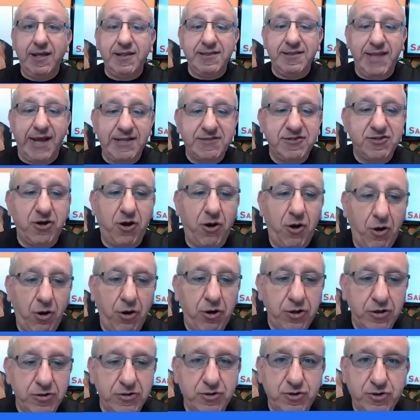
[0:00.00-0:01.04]
That's
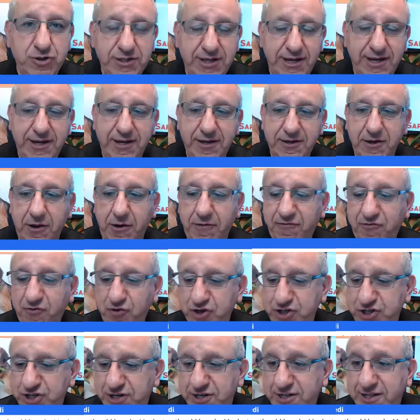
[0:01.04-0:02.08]
all today.
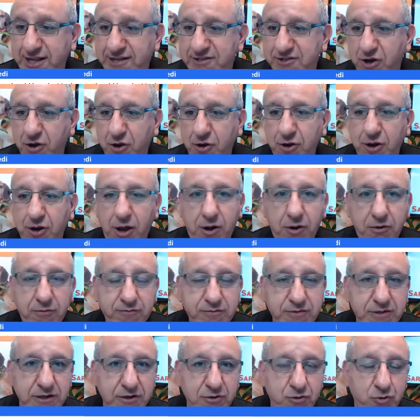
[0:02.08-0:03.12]
Unfortunately, that's all
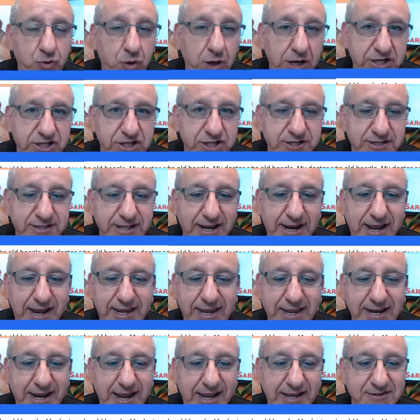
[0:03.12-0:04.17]
of the questions that I
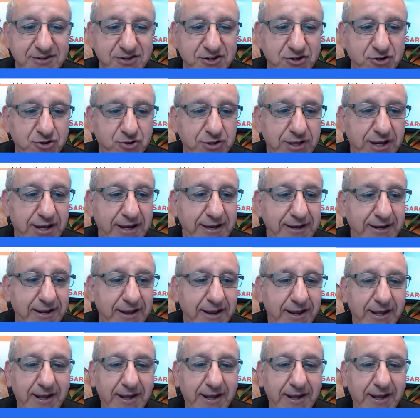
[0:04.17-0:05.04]
can answer today.